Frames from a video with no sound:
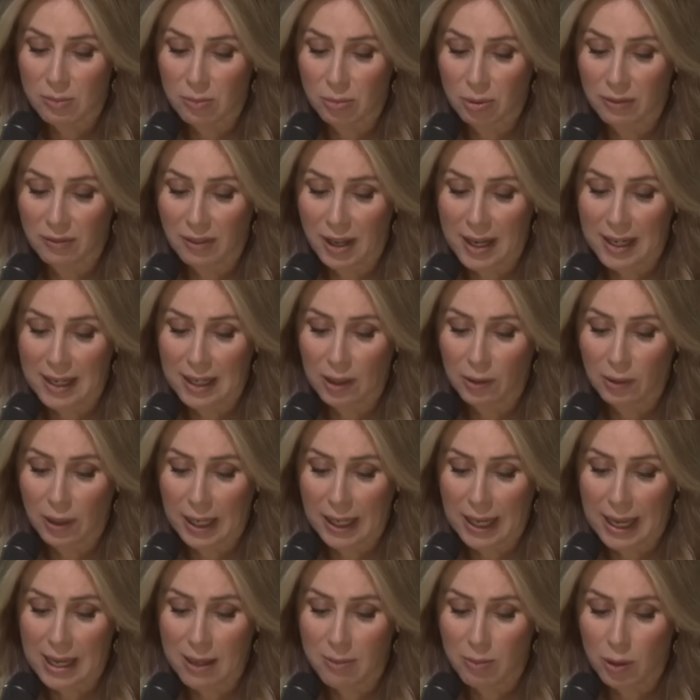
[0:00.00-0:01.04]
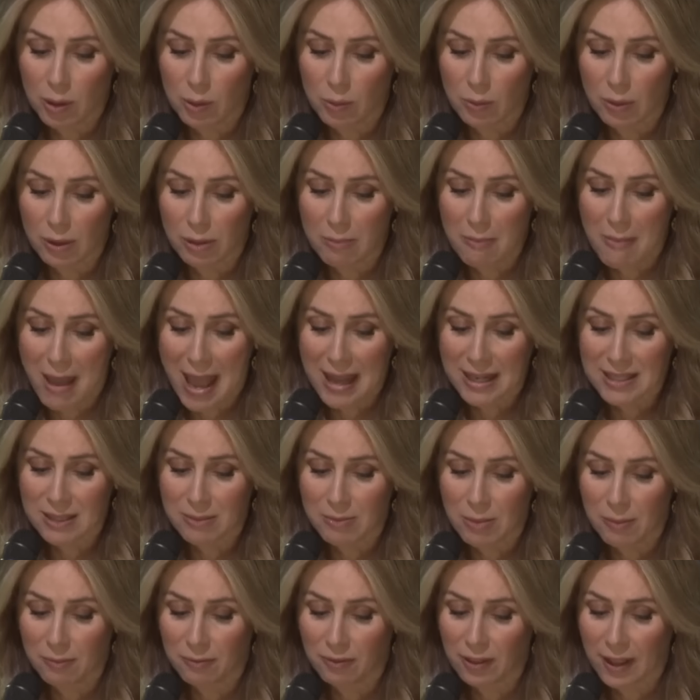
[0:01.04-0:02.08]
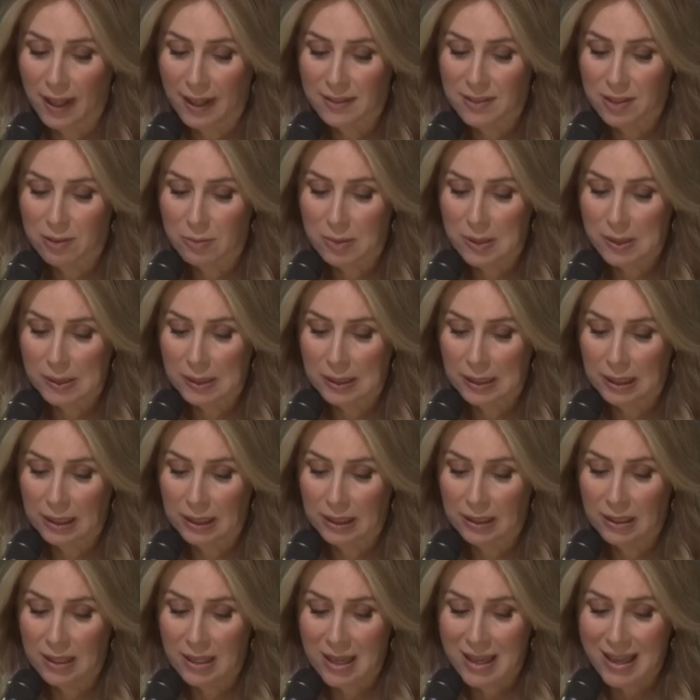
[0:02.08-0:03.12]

providing Greg Abel with maximum flexibility